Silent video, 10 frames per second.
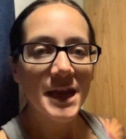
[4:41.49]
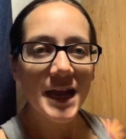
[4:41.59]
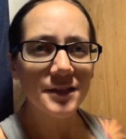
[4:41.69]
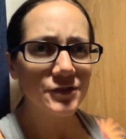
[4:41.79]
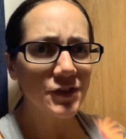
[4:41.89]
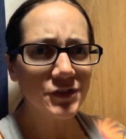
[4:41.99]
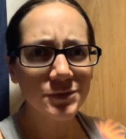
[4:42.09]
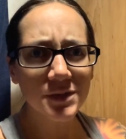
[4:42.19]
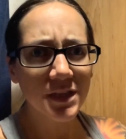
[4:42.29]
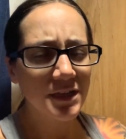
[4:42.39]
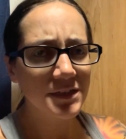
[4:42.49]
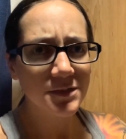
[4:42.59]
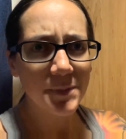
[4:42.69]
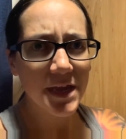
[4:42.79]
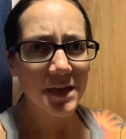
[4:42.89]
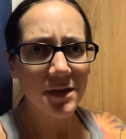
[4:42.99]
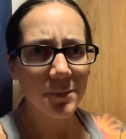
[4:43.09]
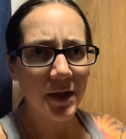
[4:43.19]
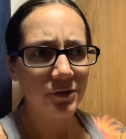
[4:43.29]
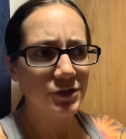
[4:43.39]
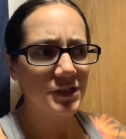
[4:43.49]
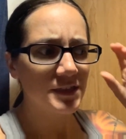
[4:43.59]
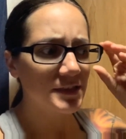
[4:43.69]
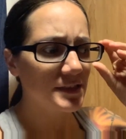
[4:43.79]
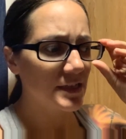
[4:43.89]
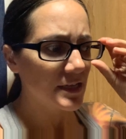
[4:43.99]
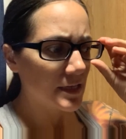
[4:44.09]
And there's also a lot of debate about just